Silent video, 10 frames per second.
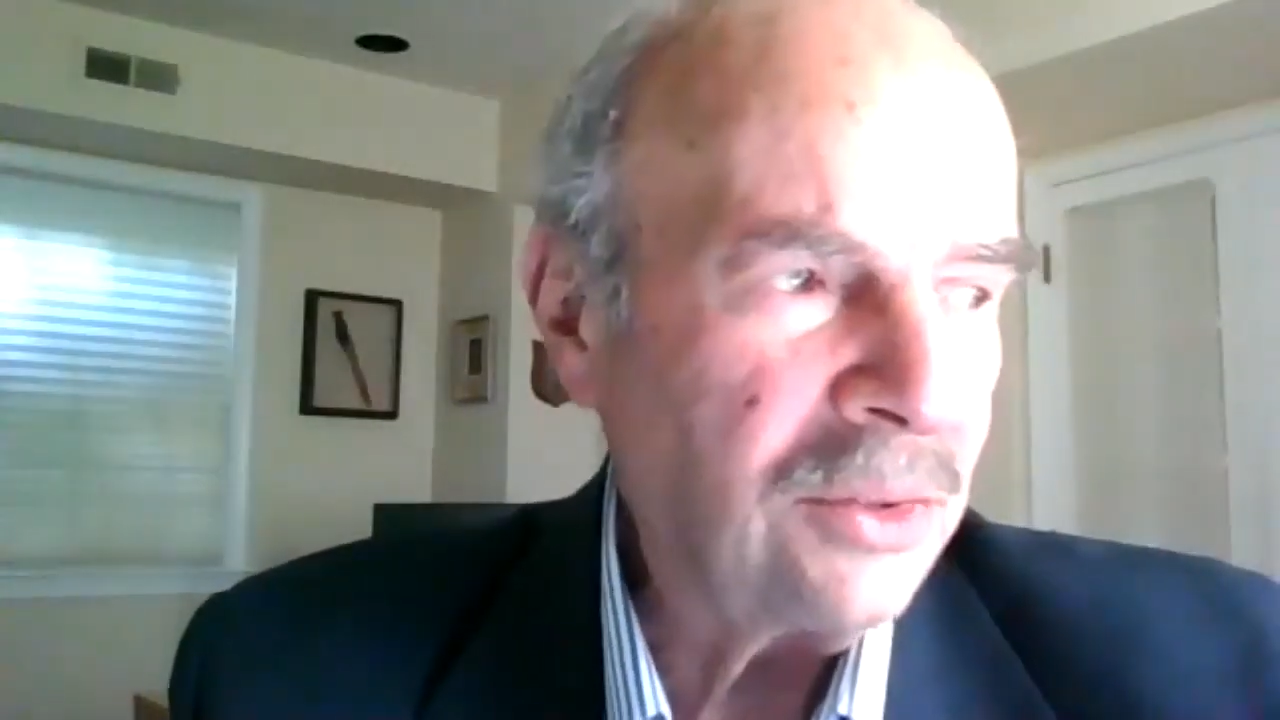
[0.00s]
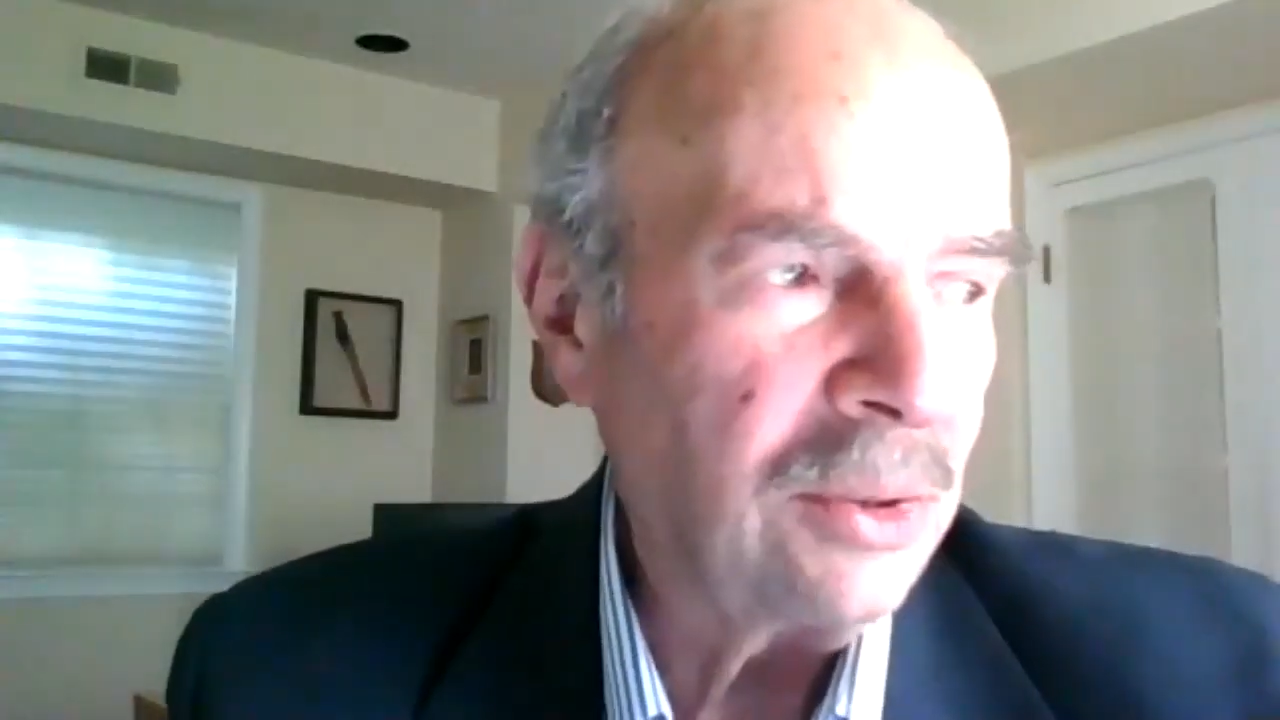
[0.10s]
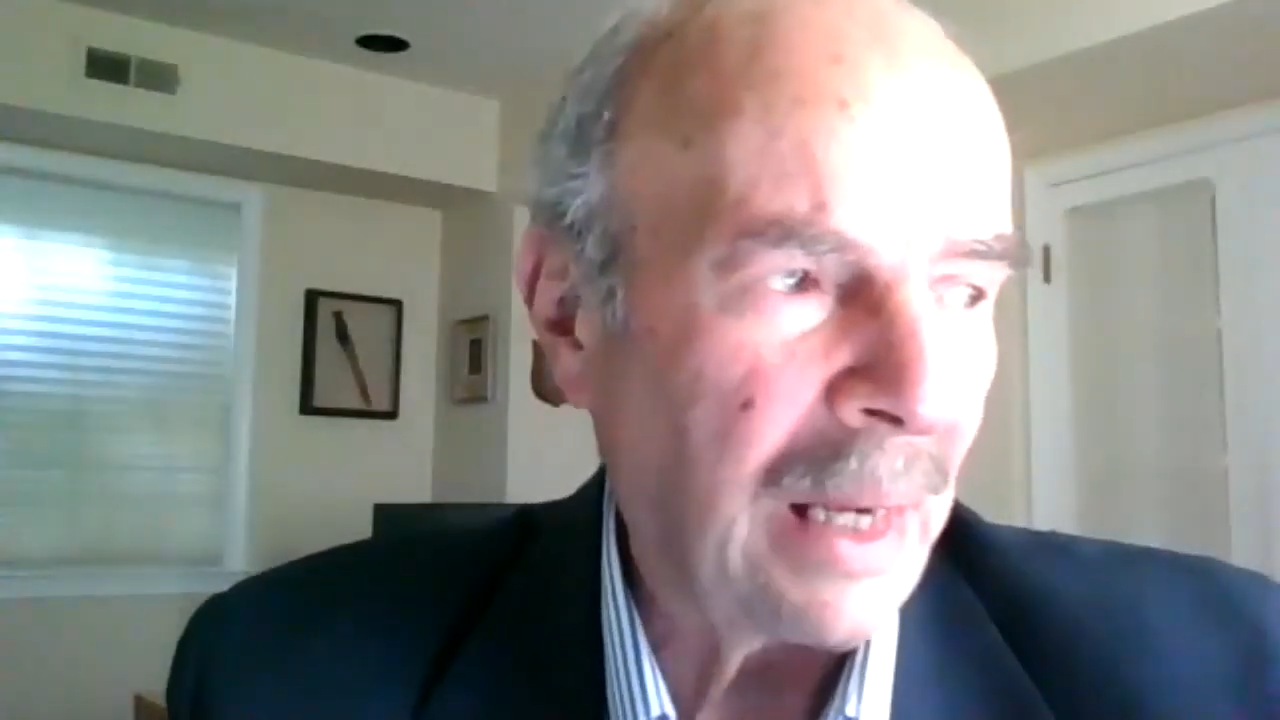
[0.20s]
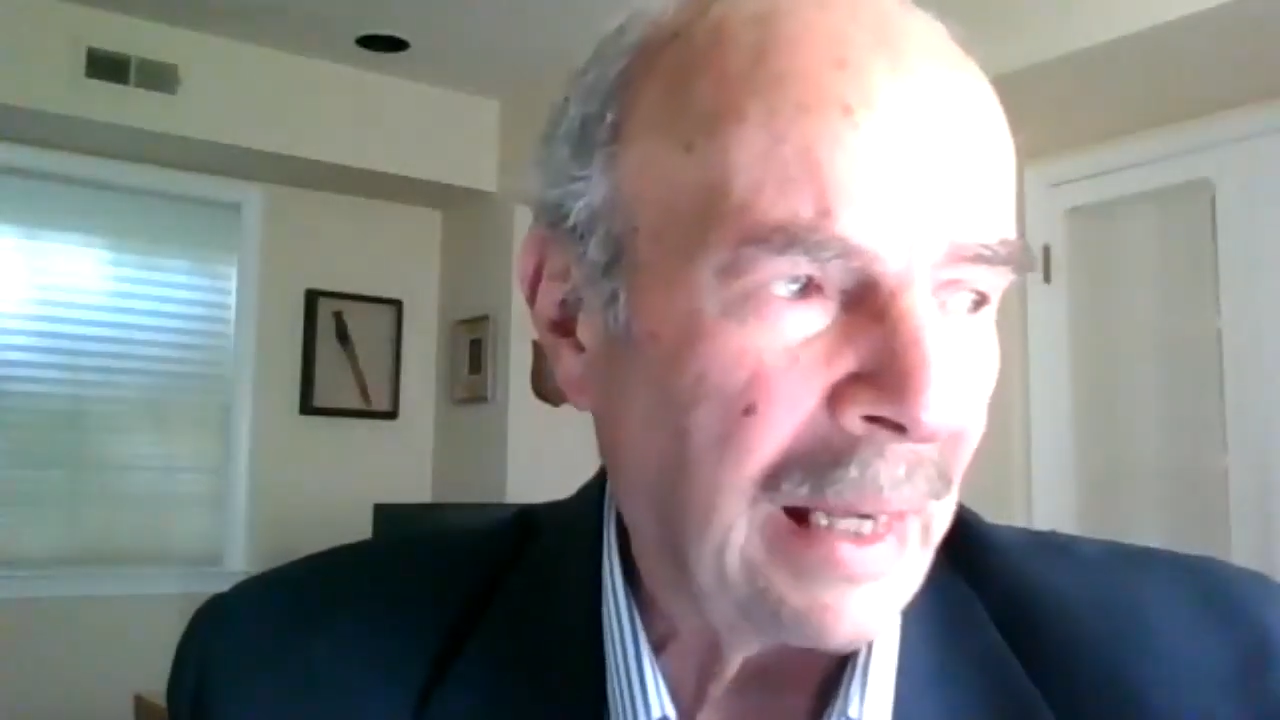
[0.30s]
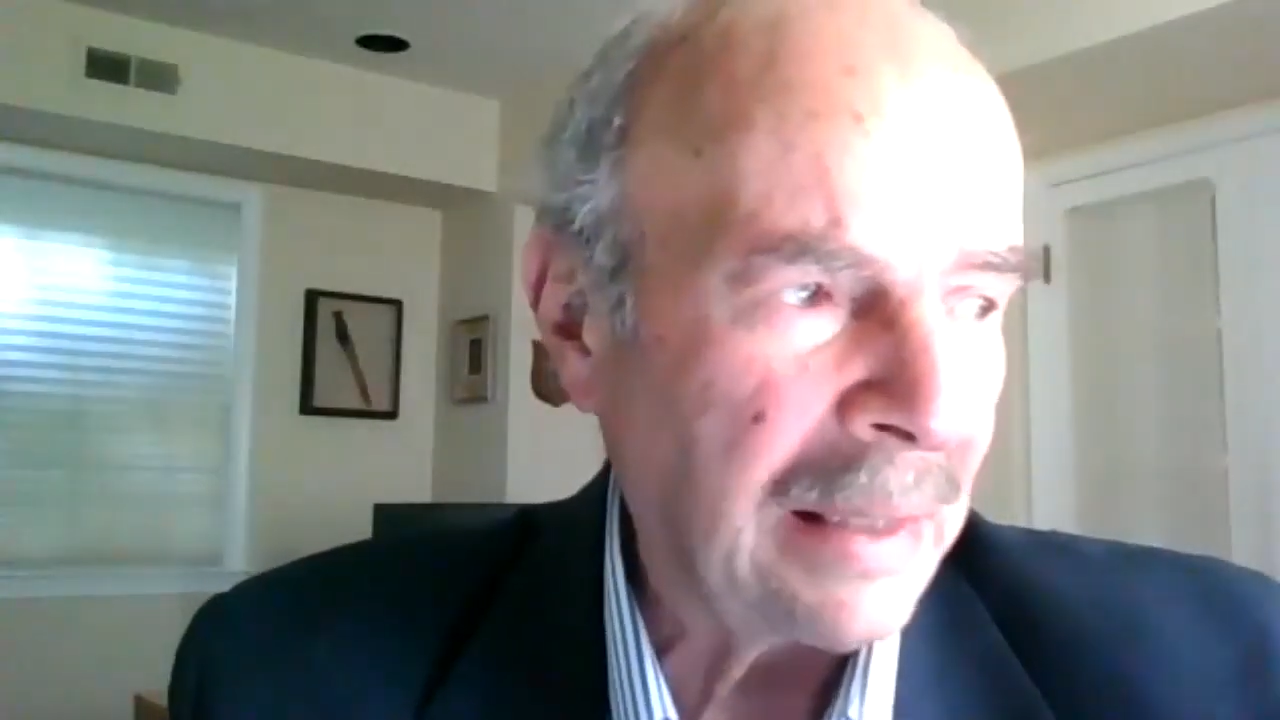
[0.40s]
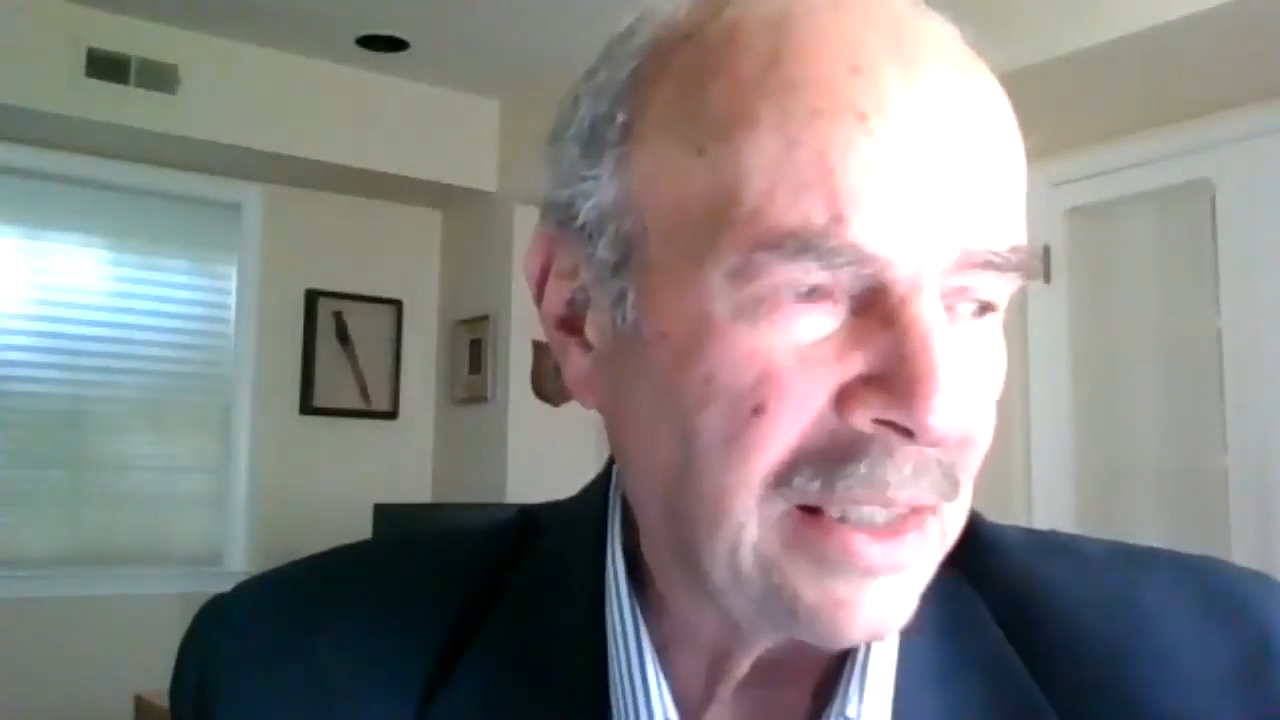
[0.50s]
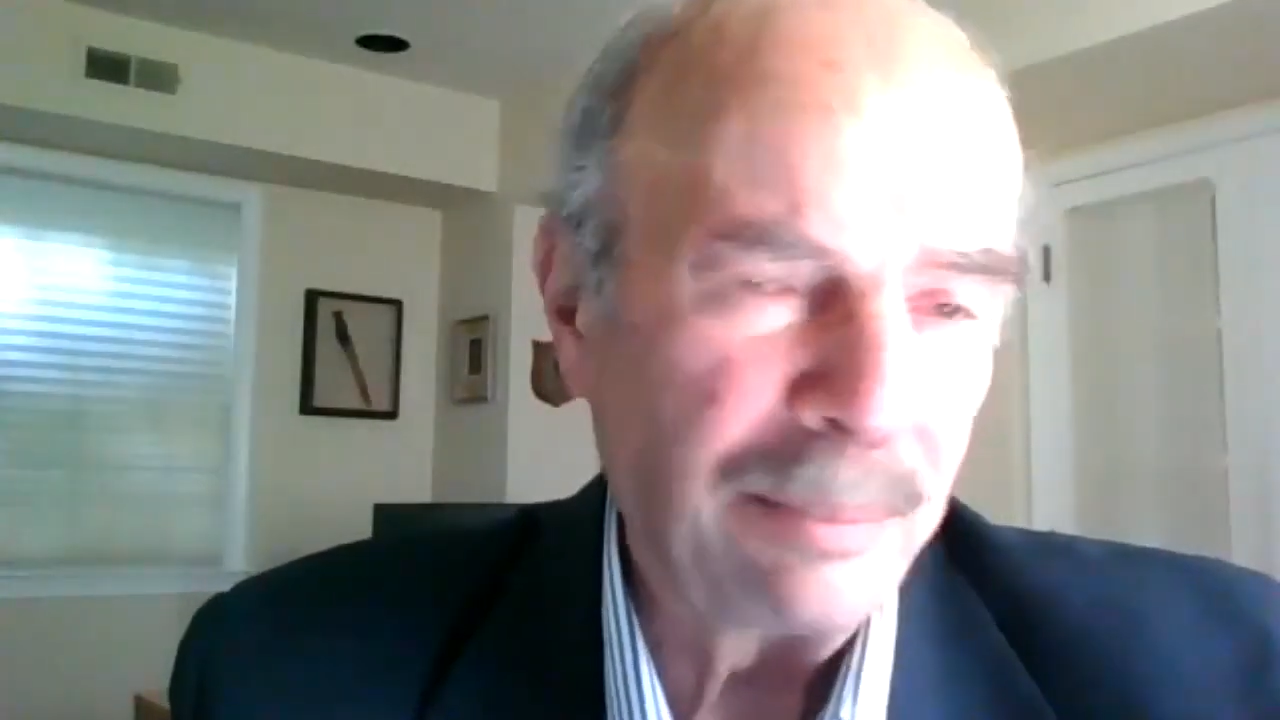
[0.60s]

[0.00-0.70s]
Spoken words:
to ask